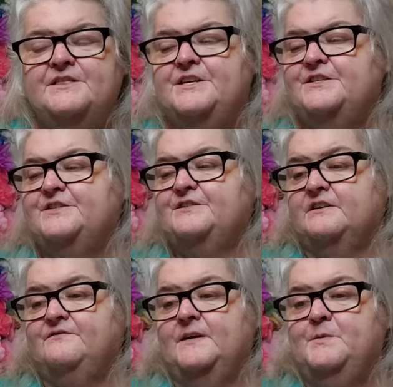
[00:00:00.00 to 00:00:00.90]
this uh,
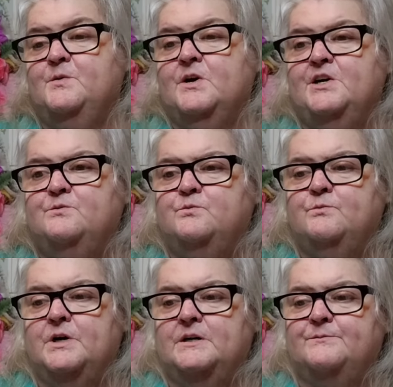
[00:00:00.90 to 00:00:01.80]
February,
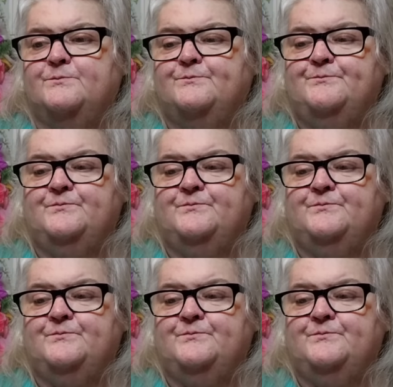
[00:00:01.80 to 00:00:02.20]
um,